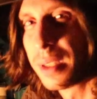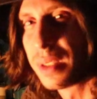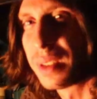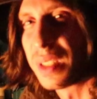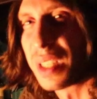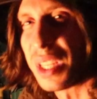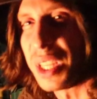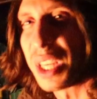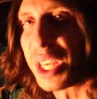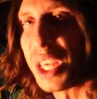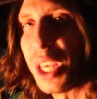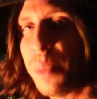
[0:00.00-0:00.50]

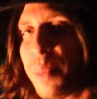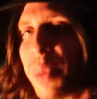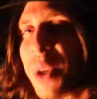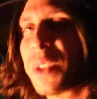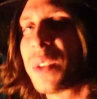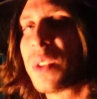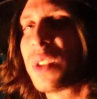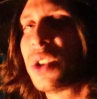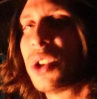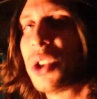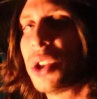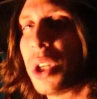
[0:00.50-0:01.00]
to keep
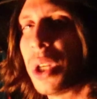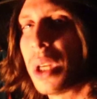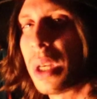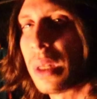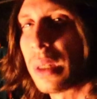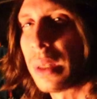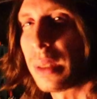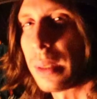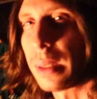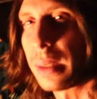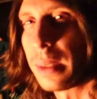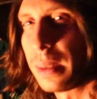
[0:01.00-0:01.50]
us
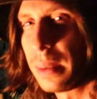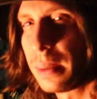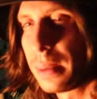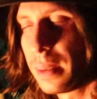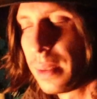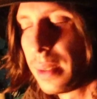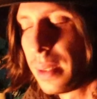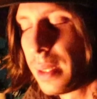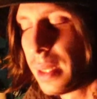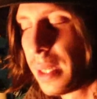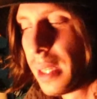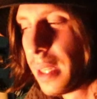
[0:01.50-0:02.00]
chill.
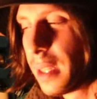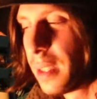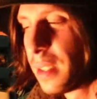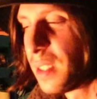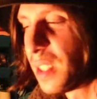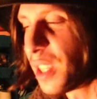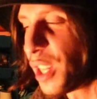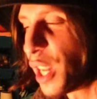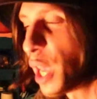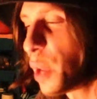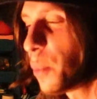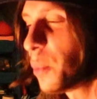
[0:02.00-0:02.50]

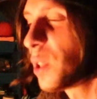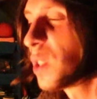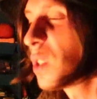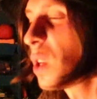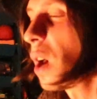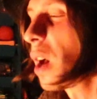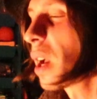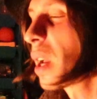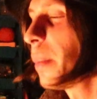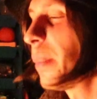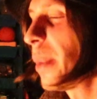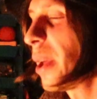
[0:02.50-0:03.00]
Tonight we
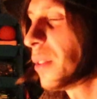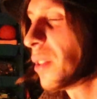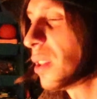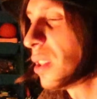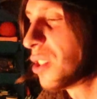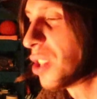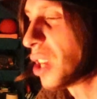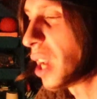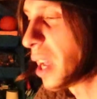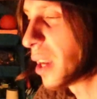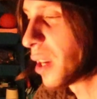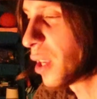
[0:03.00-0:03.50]
talk about the
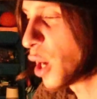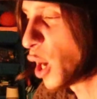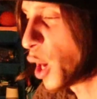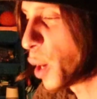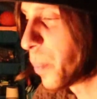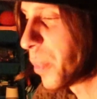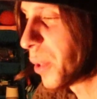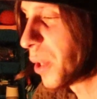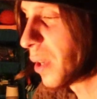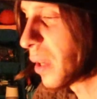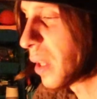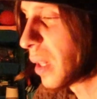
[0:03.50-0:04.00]
John
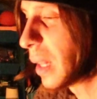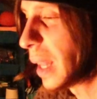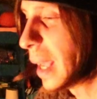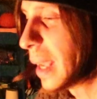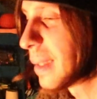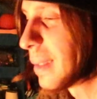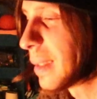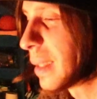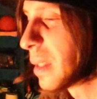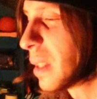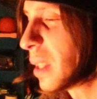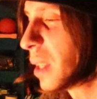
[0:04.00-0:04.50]
Carpenter
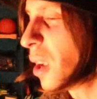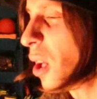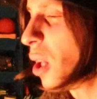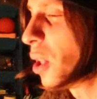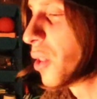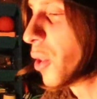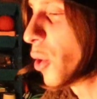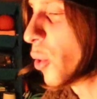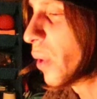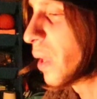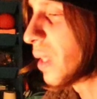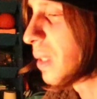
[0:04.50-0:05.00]
classic that,
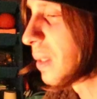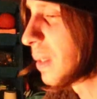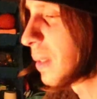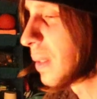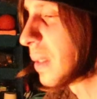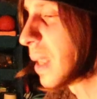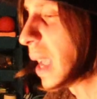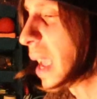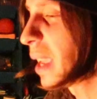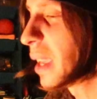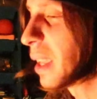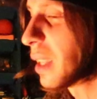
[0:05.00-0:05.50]
although it
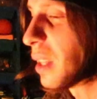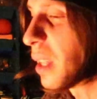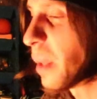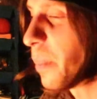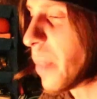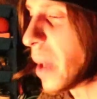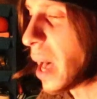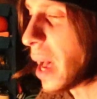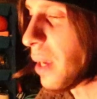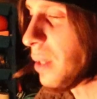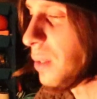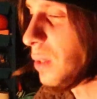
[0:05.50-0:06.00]
sank at the
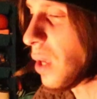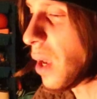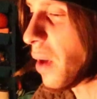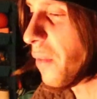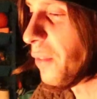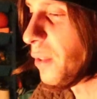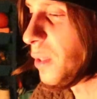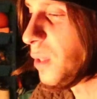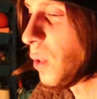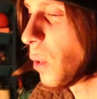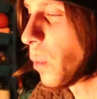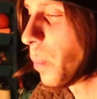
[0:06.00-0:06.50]
box
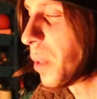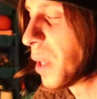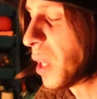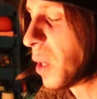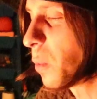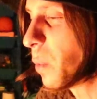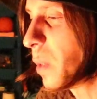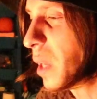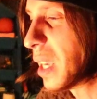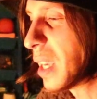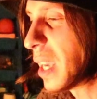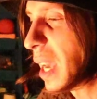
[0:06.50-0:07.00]
office
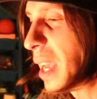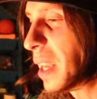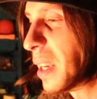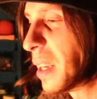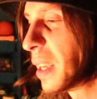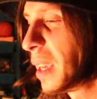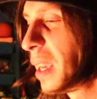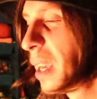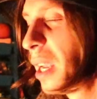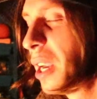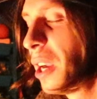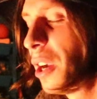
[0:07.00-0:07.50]
opening weekend,
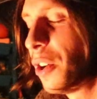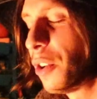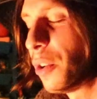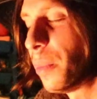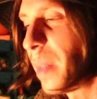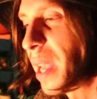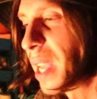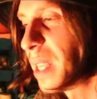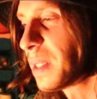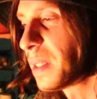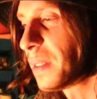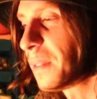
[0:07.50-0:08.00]

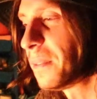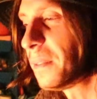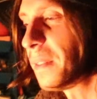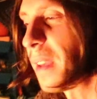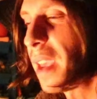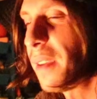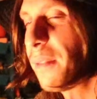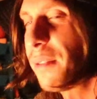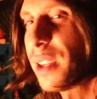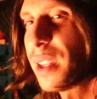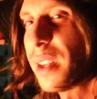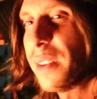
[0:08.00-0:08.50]
remains a
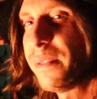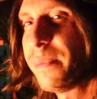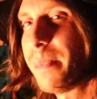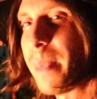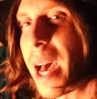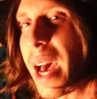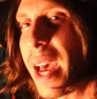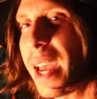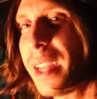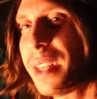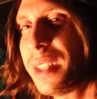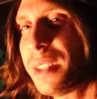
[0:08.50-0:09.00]
favorite of
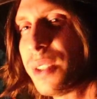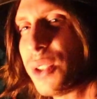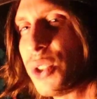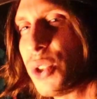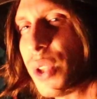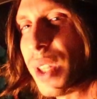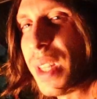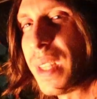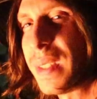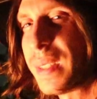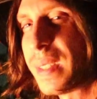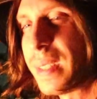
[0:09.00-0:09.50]
mine
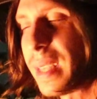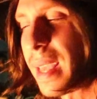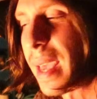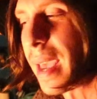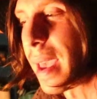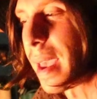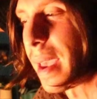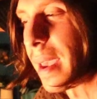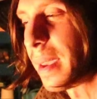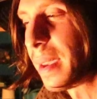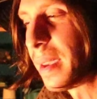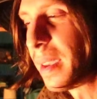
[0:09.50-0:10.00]
to this
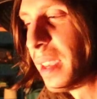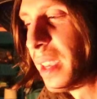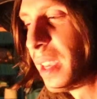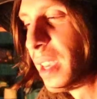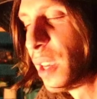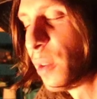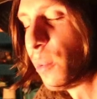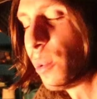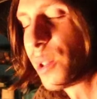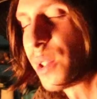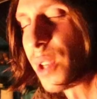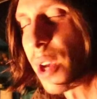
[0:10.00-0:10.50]
day.
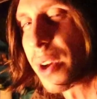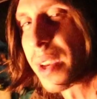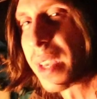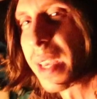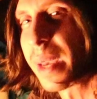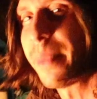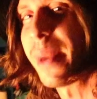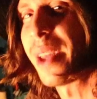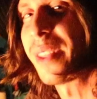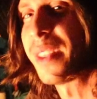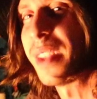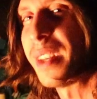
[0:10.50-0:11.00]
We're talking
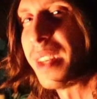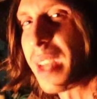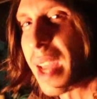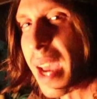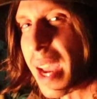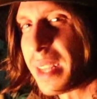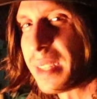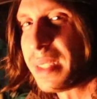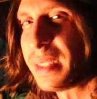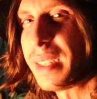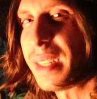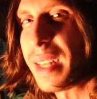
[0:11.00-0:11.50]
about the
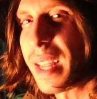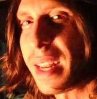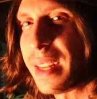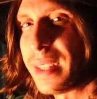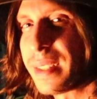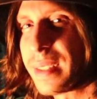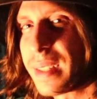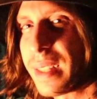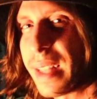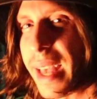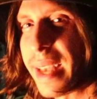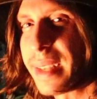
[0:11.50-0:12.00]

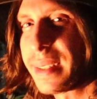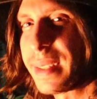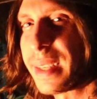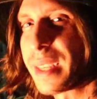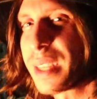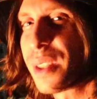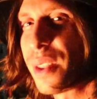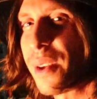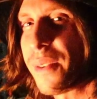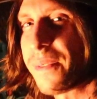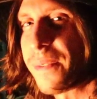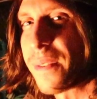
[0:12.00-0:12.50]
1980s
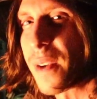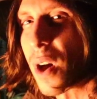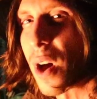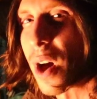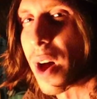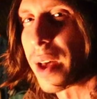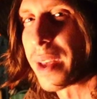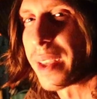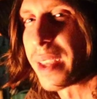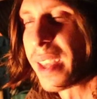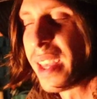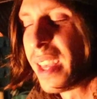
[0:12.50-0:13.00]
classic, The
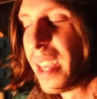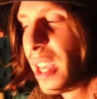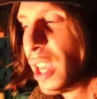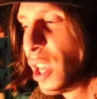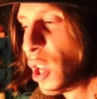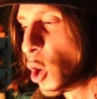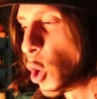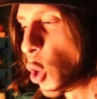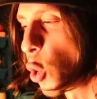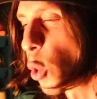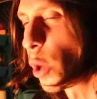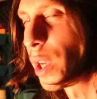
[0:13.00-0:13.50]
Fog.
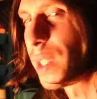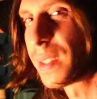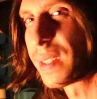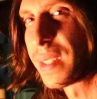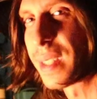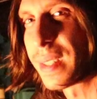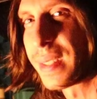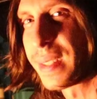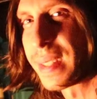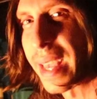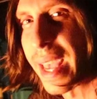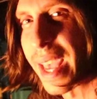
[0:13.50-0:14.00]
Hoist
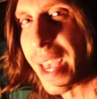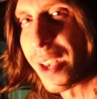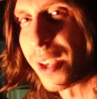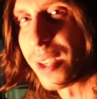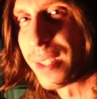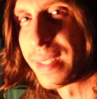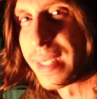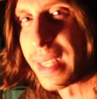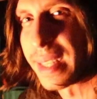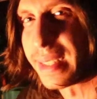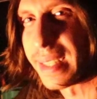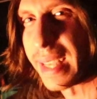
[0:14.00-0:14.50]
the
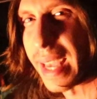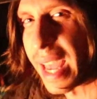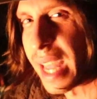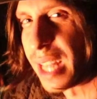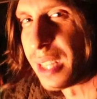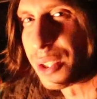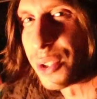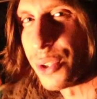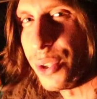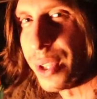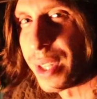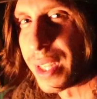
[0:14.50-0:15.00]
sails, let's
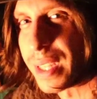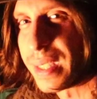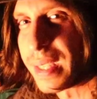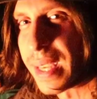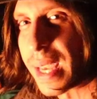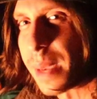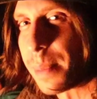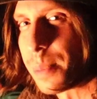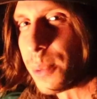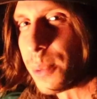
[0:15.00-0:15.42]
enter the Tape